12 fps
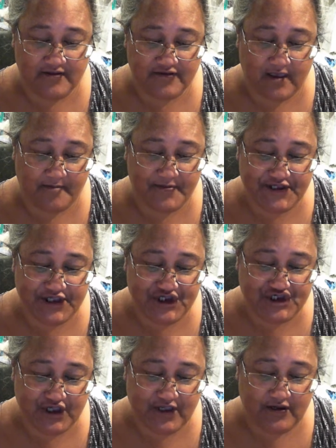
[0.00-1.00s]
a
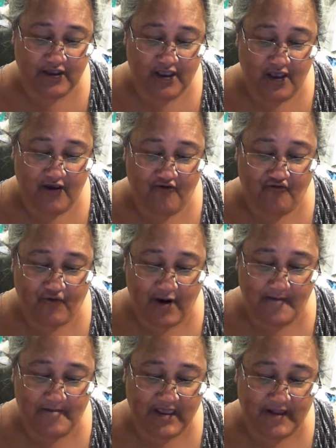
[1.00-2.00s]
petition
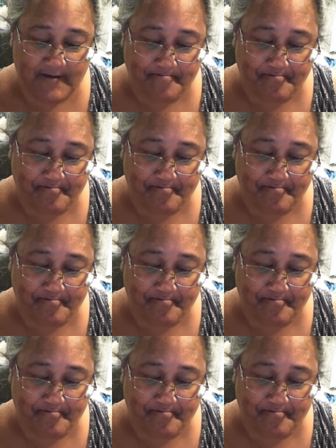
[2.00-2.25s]
from the